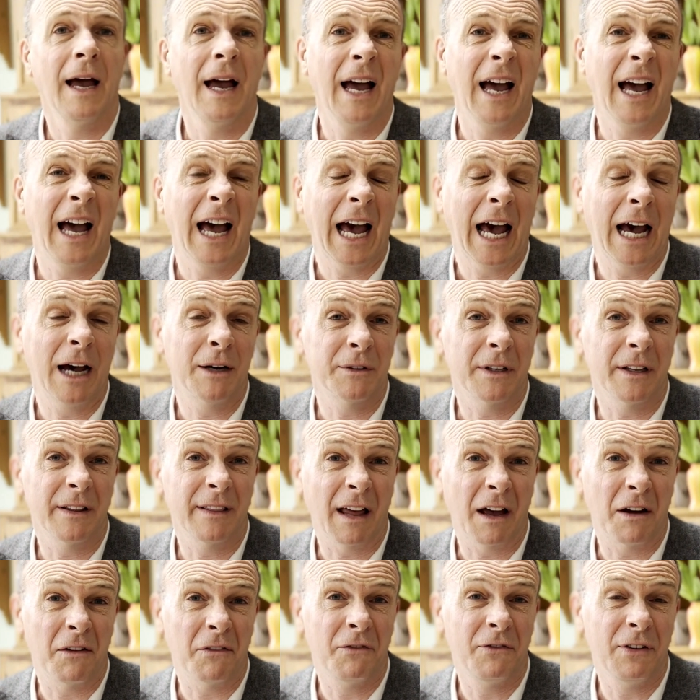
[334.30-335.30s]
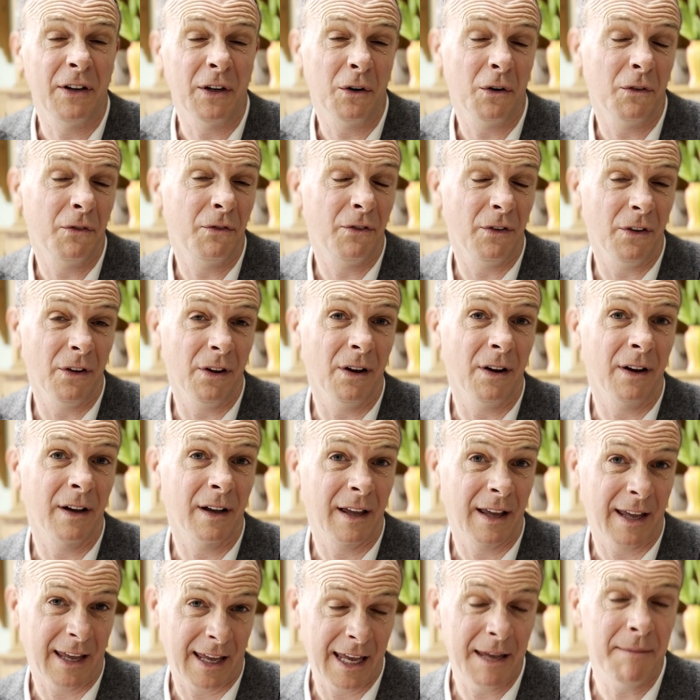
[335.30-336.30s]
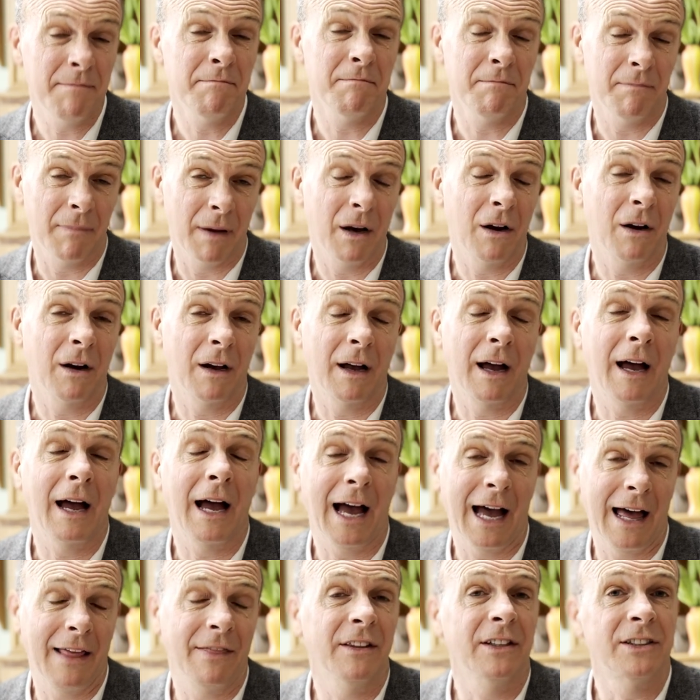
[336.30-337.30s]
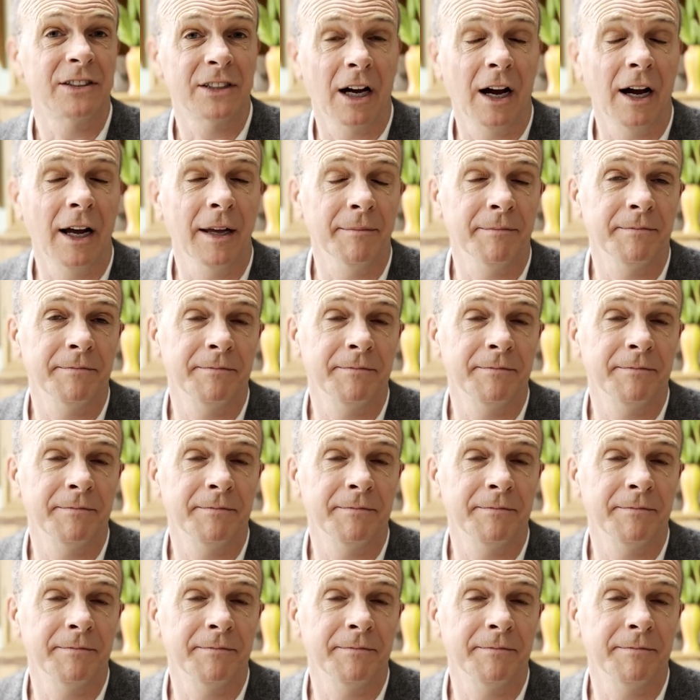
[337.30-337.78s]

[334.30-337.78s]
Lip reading: How did that feel for him at the time?